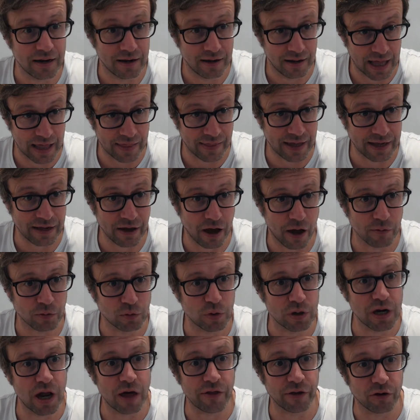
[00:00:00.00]
Then they go up
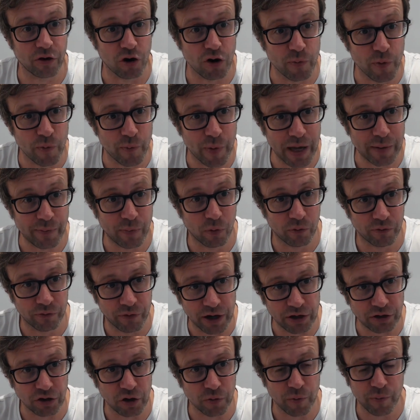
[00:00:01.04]
to another group of people,
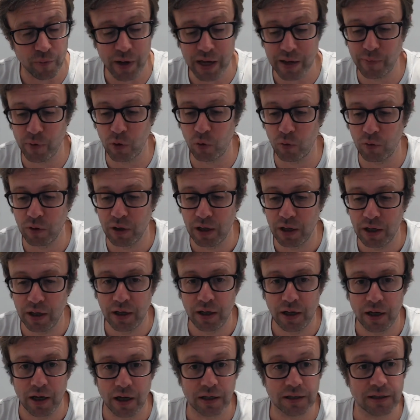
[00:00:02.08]
fresh group of people,
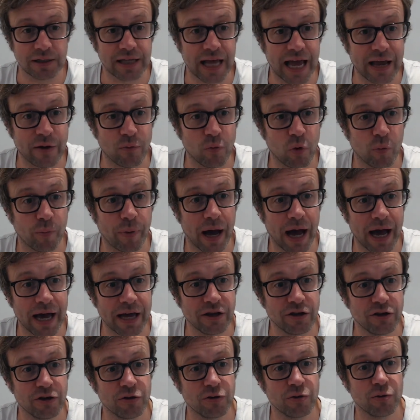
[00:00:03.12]
and say, we'll pay
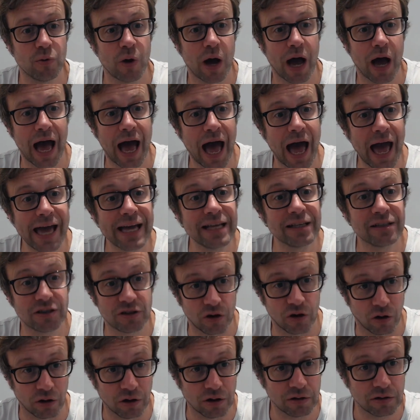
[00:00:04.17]
you eight
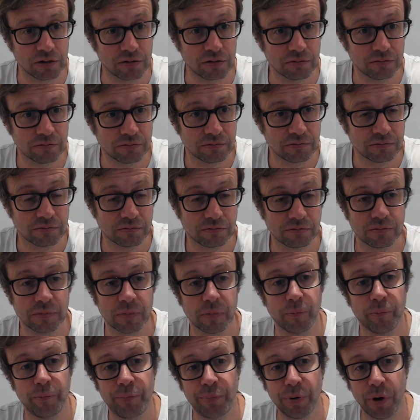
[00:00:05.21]
dollars.
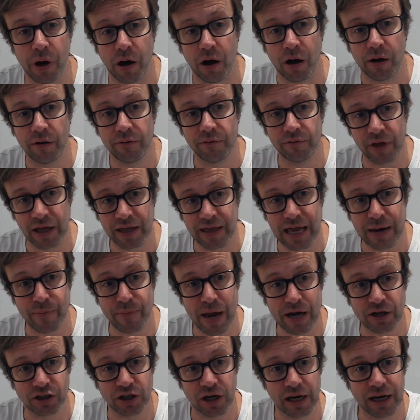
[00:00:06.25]
But they then
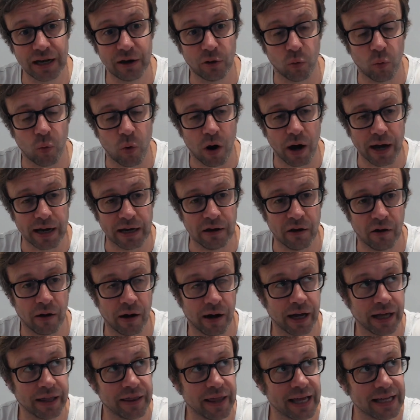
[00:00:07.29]
mention a little white
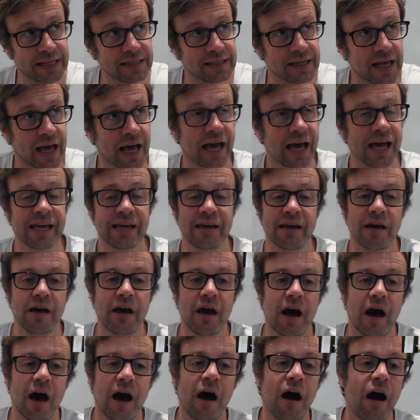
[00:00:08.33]
lie. They say,
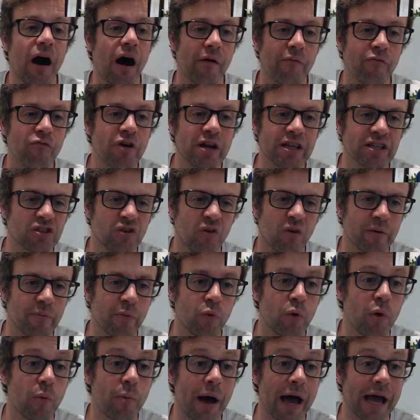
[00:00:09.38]
oh, I'm really sorry, but we
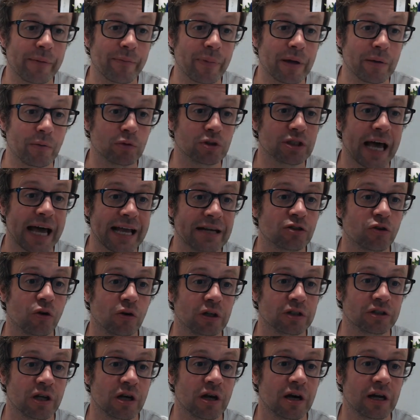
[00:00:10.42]
were paying people ten
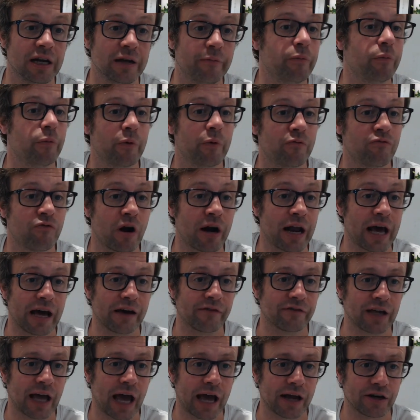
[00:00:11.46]
dollars earlier, but we've run out
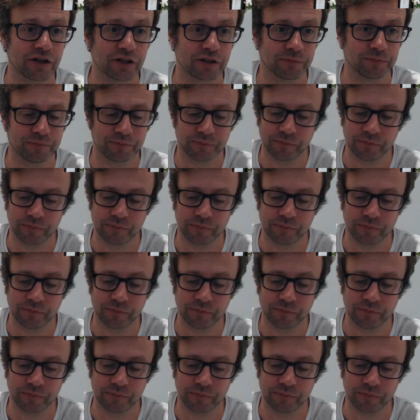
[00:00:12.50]
of cash.